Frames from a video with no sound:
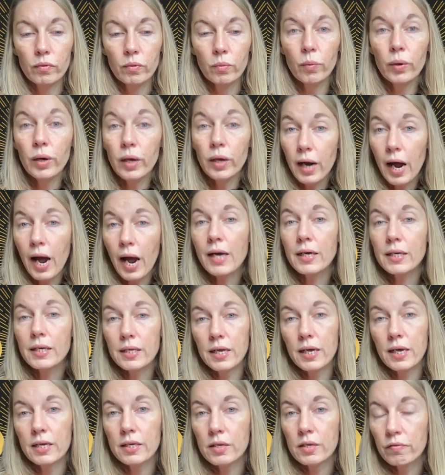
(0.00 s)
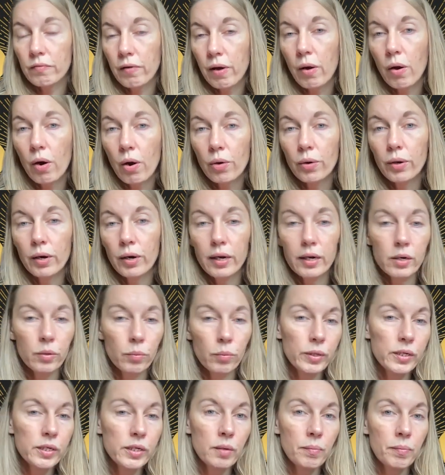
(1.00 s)
we can access of our own inner
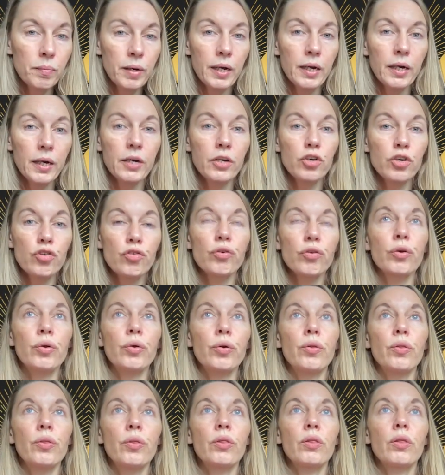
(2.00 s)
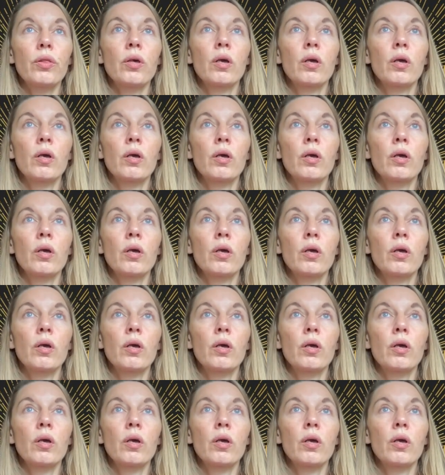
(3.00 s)
wisdom and inner truth,